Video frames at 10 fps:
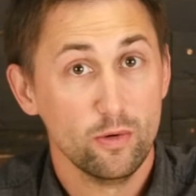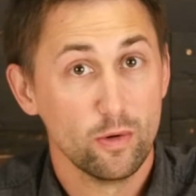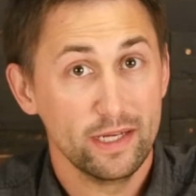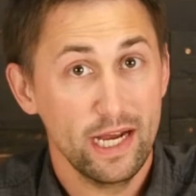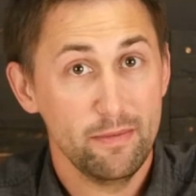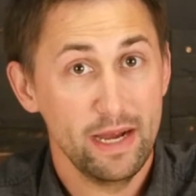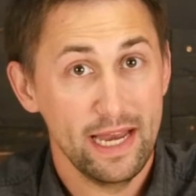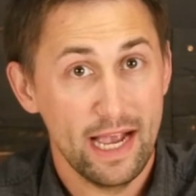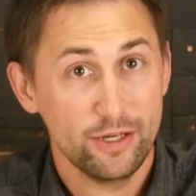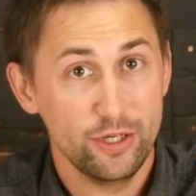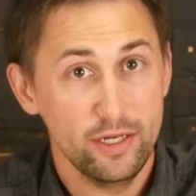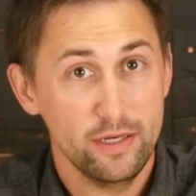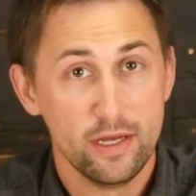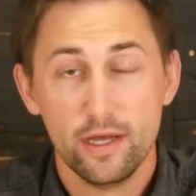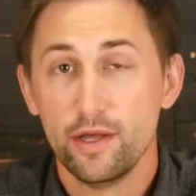or dynamite
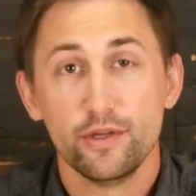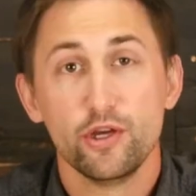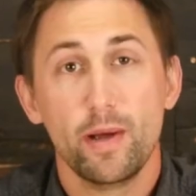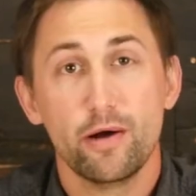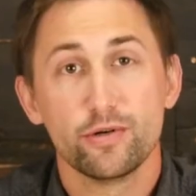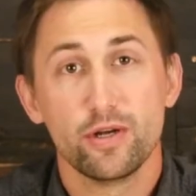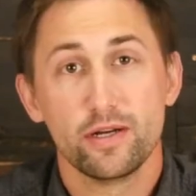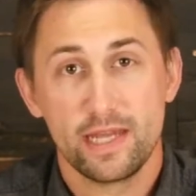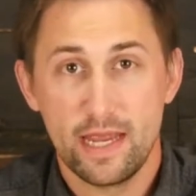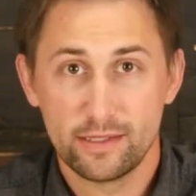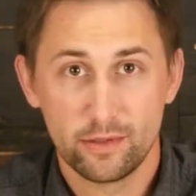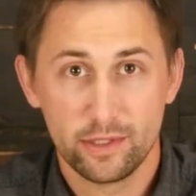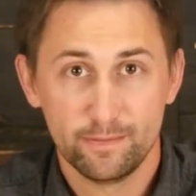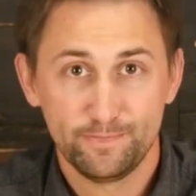action, your power shot is canceled.